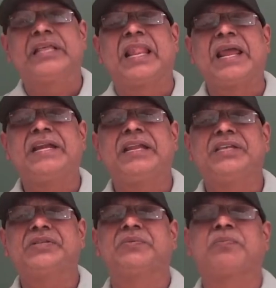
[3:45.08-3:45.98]
the light
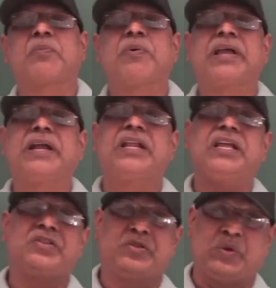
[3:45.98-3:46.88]
is
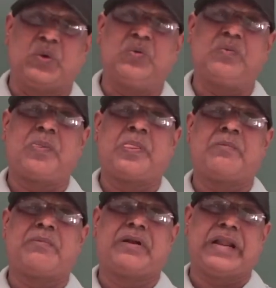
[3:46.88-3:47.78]
propagating through,
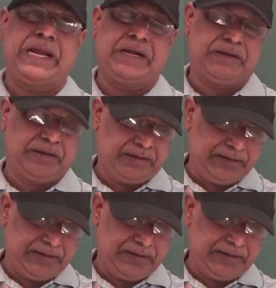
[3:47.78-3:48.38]
right,